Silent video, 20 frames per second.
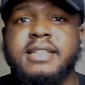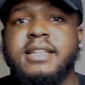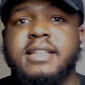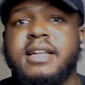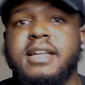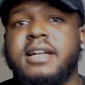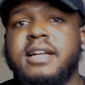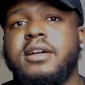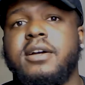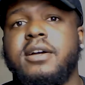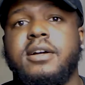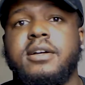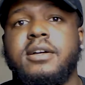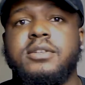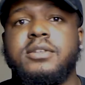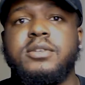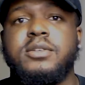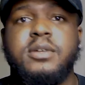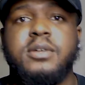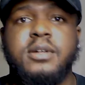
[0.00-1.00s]
that
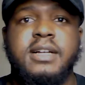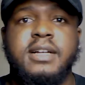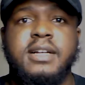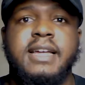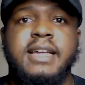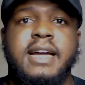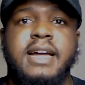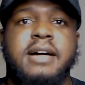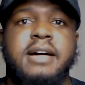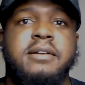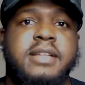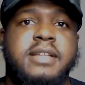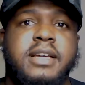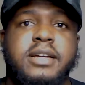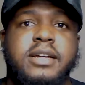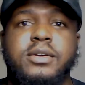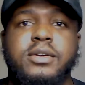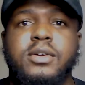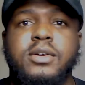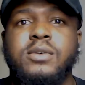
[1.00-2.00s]
you can get out
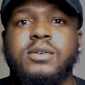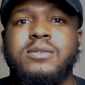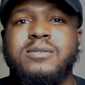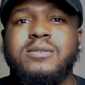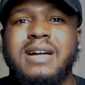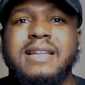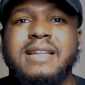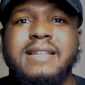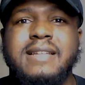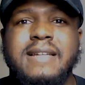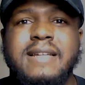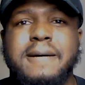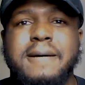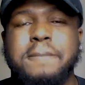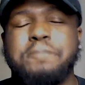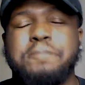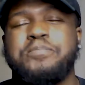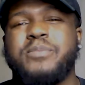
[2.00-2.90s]
there right now.